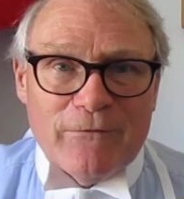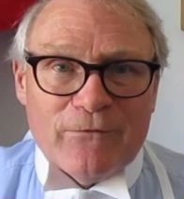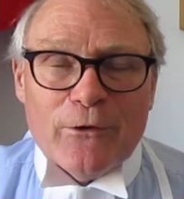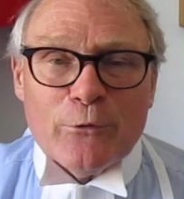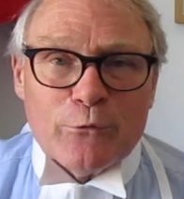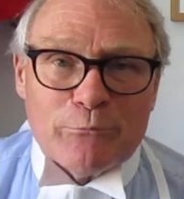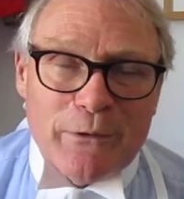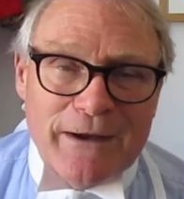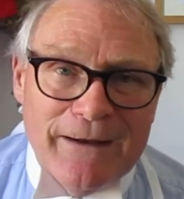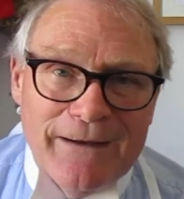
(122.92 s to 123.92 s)
felt, would
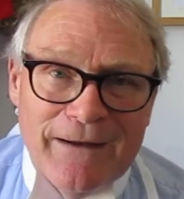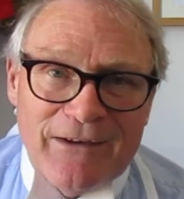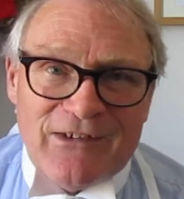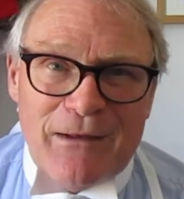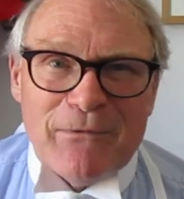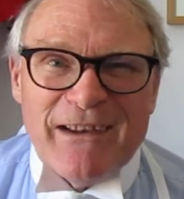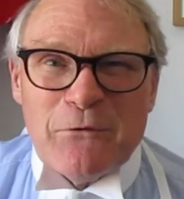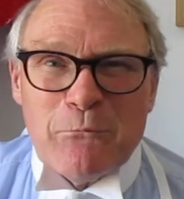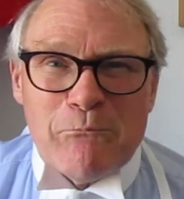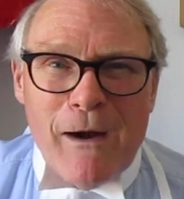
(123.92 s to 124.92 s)
be something
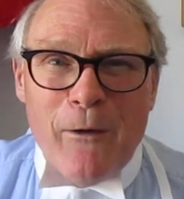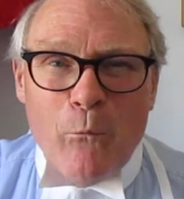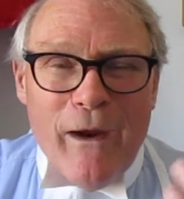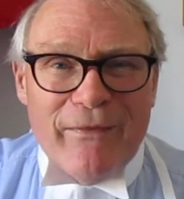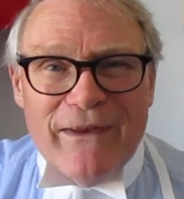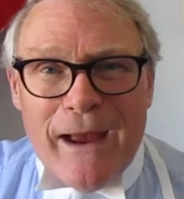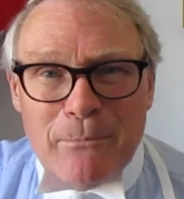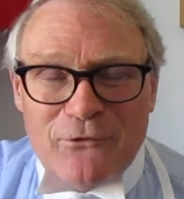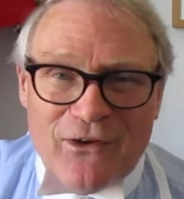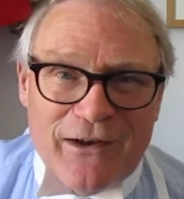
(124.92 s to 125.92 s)
that might whet the
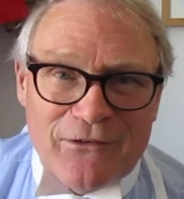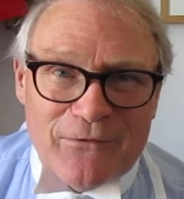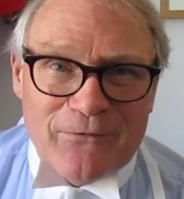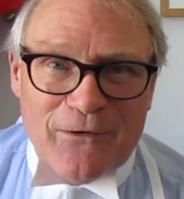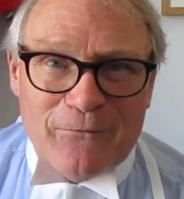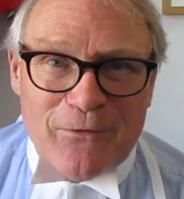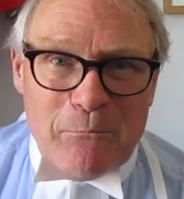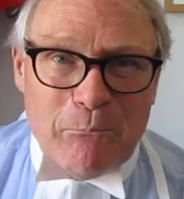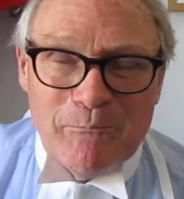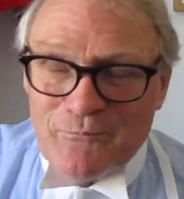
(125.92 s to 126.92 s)
appetite of the
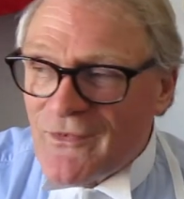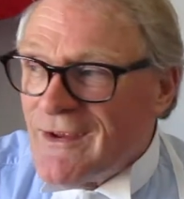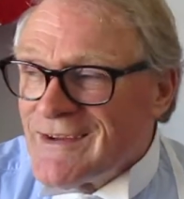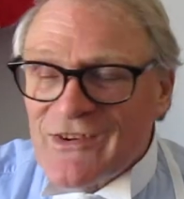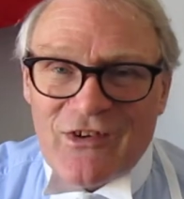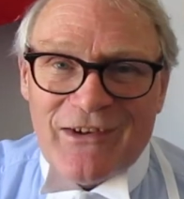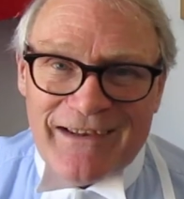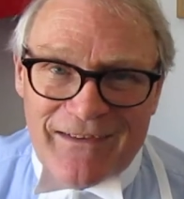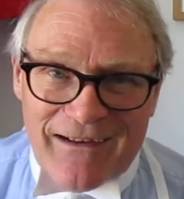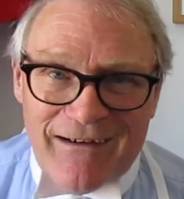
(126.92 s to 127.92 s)

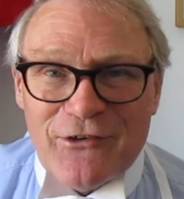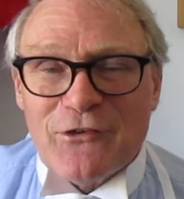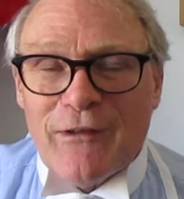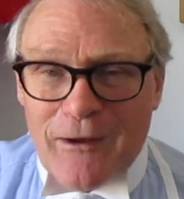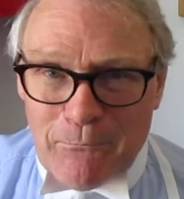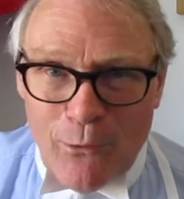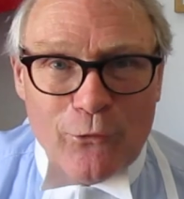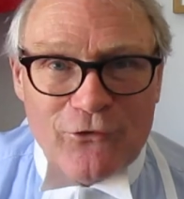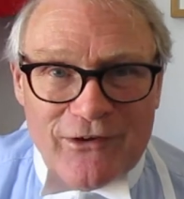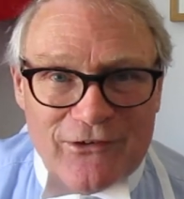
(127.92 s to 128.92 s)
certainly the guys who like
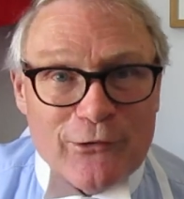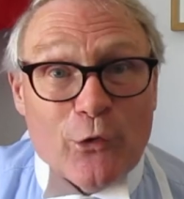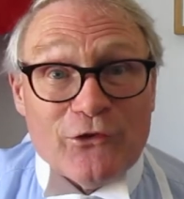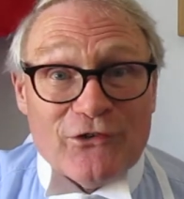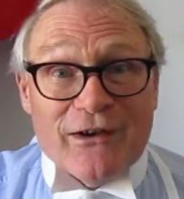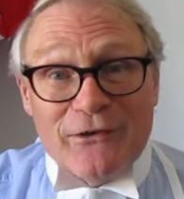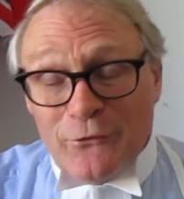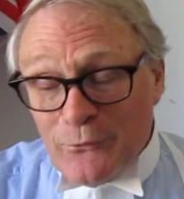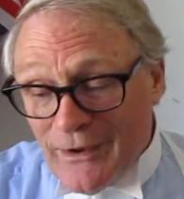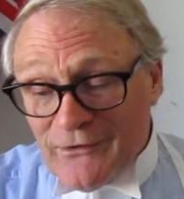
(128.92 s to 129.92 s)
politics a lot, as I
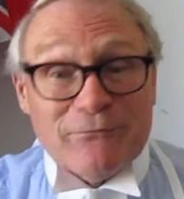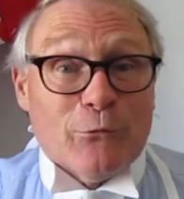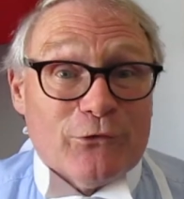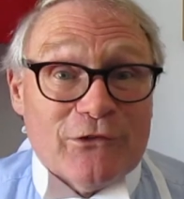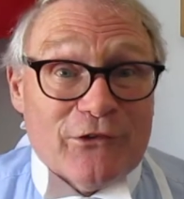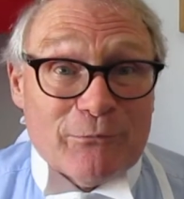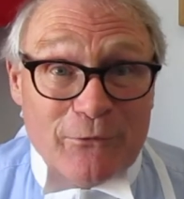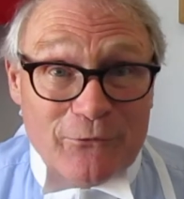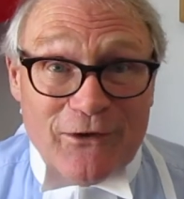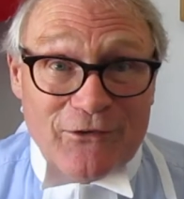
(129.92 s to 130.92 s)
do, and of course
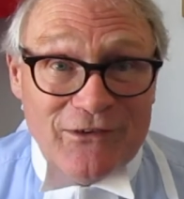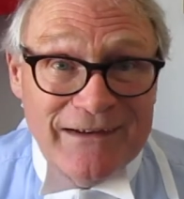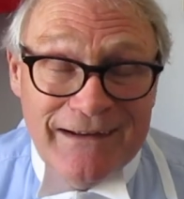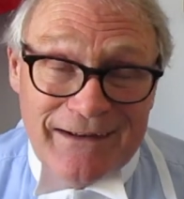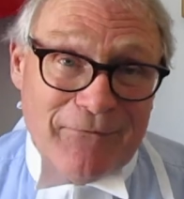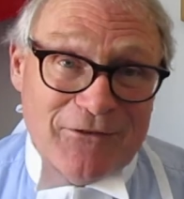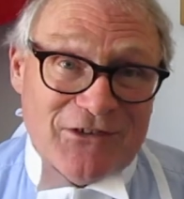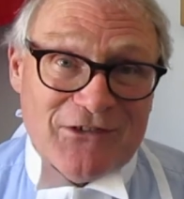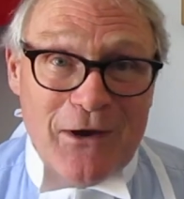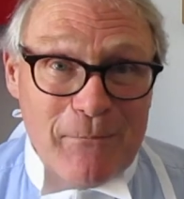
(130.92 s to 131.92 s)
Elizabeth does. Having
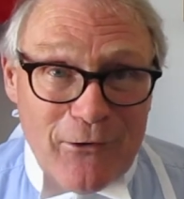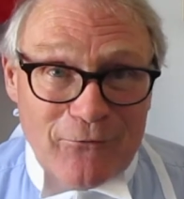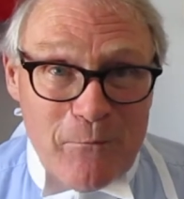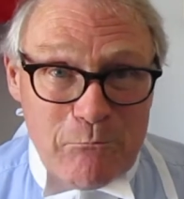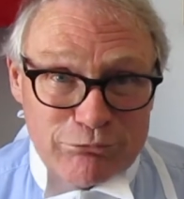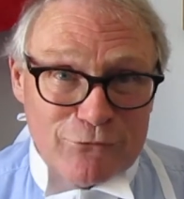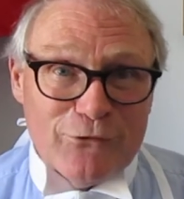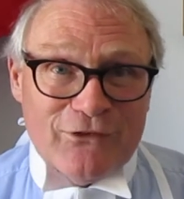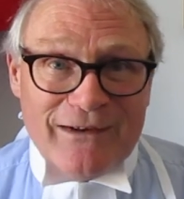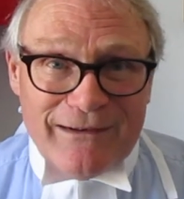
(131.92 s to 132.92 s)
just come out of a
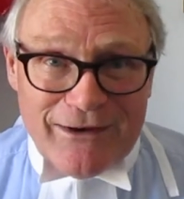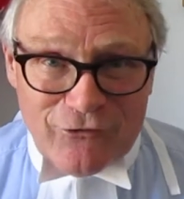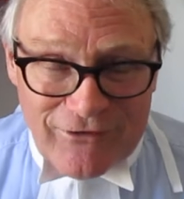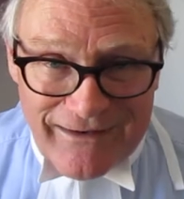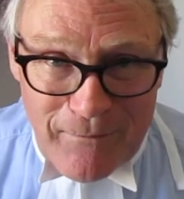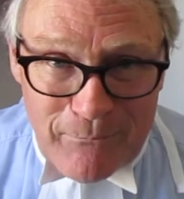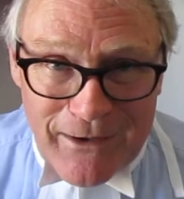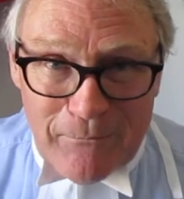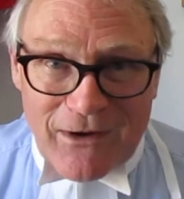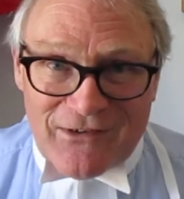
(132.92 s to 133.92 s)
bruising election
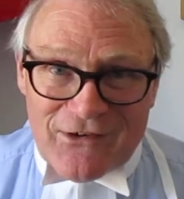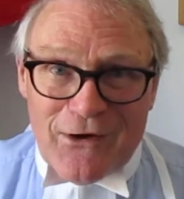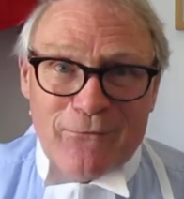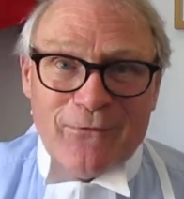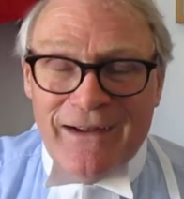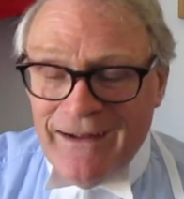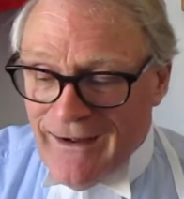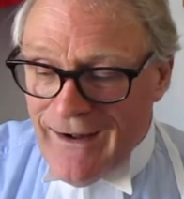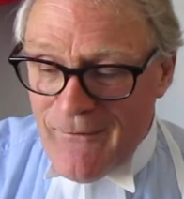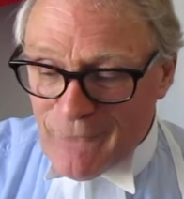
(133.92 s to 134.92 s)
campaign myself,
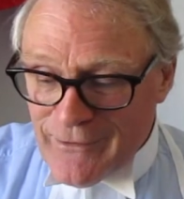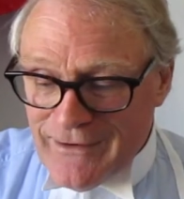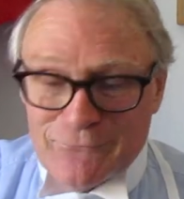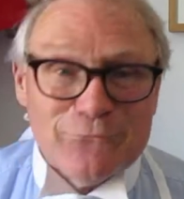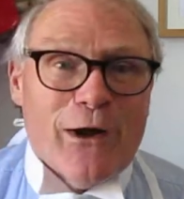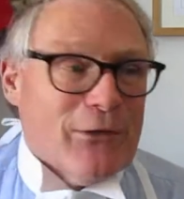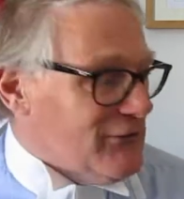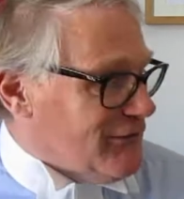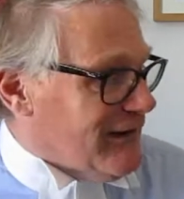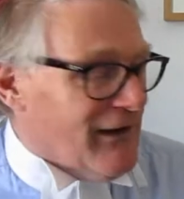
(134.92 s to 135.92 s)
I'm really rather
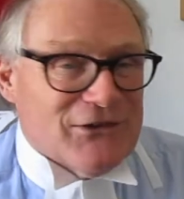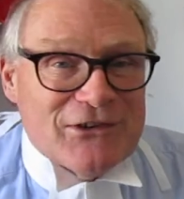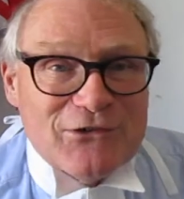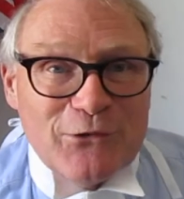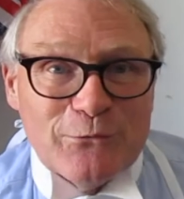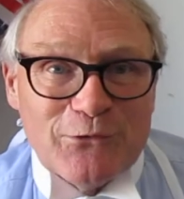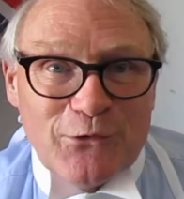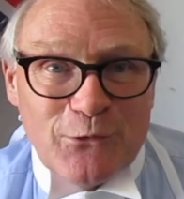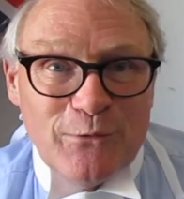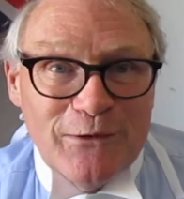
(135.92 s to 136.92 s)
delighted
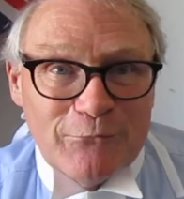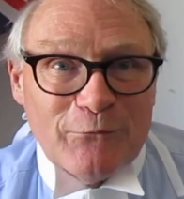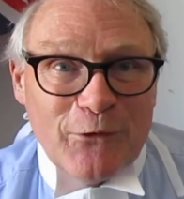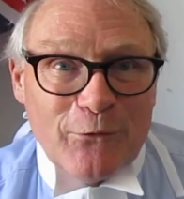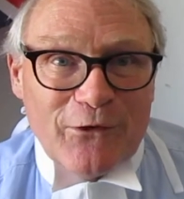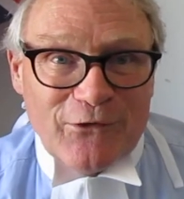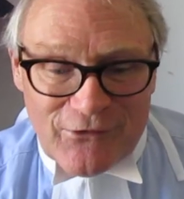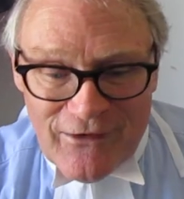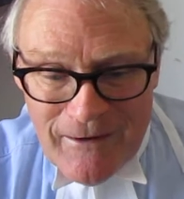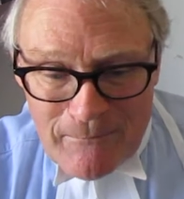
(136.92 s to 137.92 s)
to review
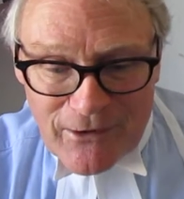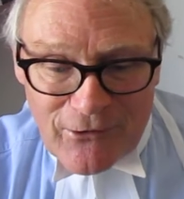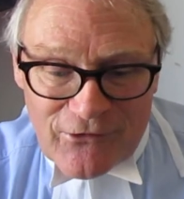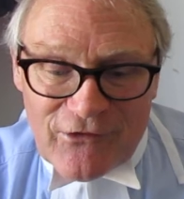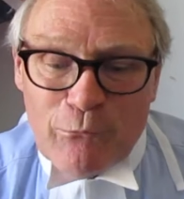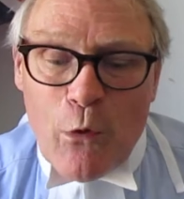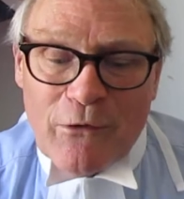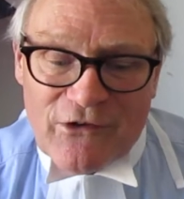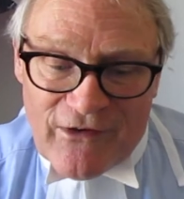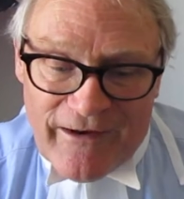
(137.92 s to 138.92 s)
this, because this is what
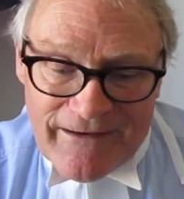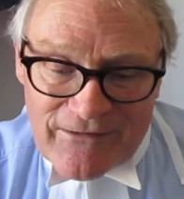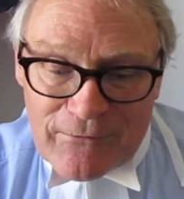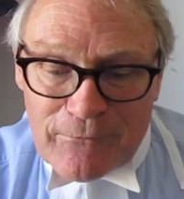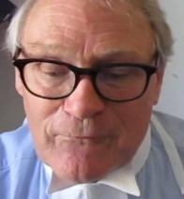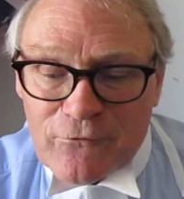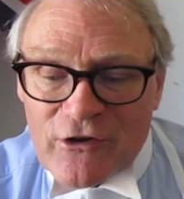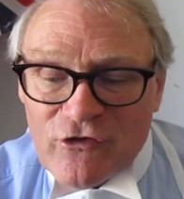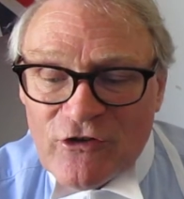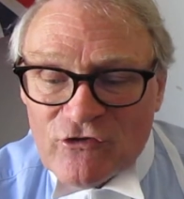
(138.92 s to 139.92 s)
we say. It's a
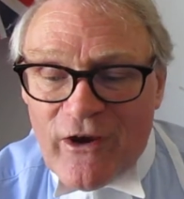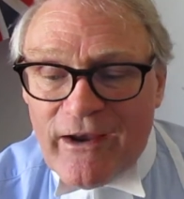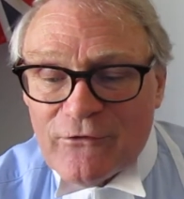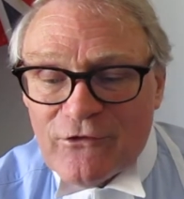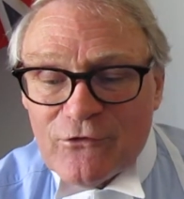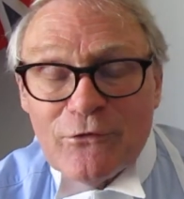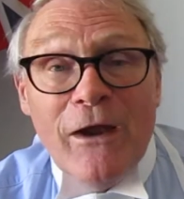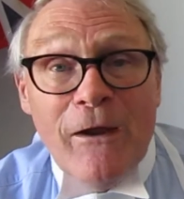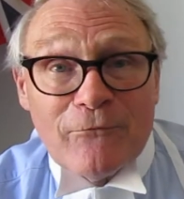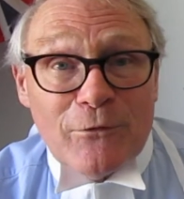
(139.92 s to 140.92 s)
refreshing change
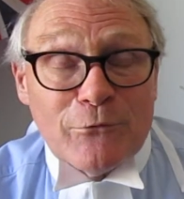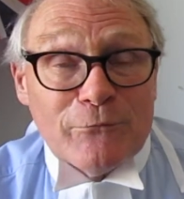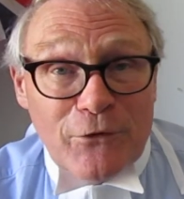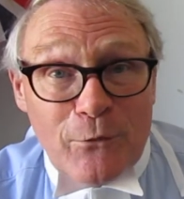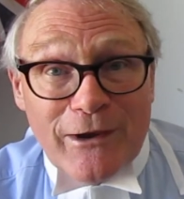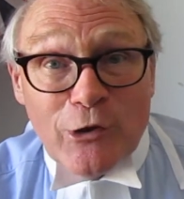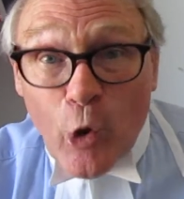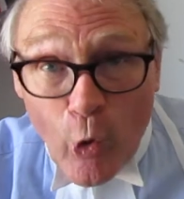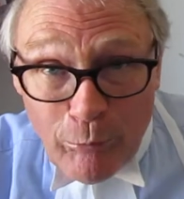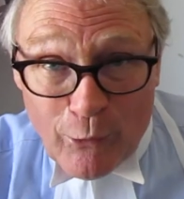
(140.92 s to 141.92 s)
from reviewing
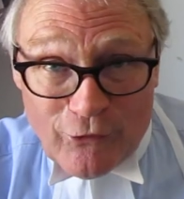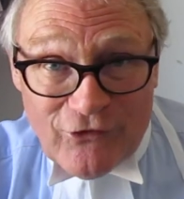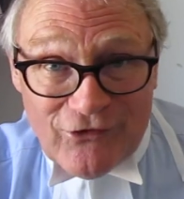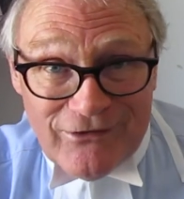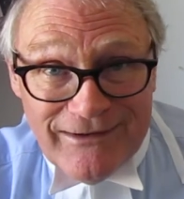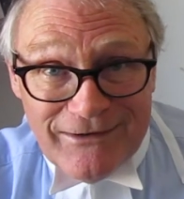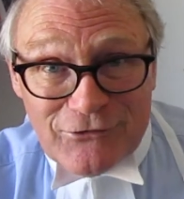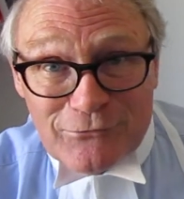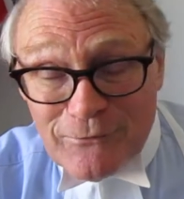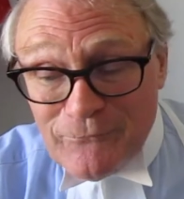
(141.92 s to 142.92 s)
law books
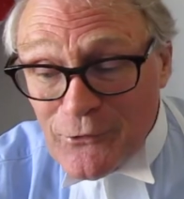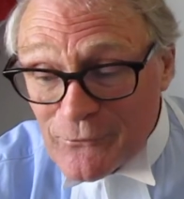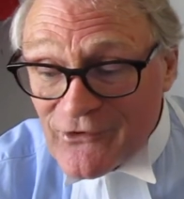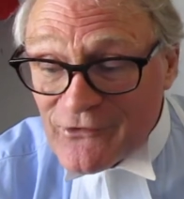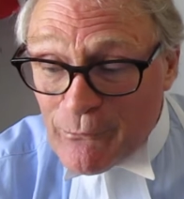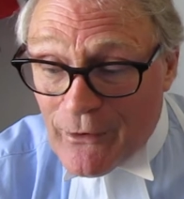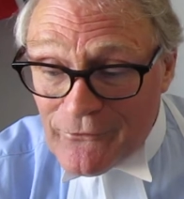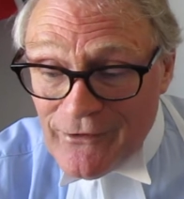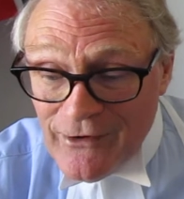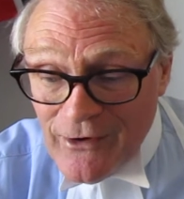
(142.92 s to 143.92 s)
to review this one.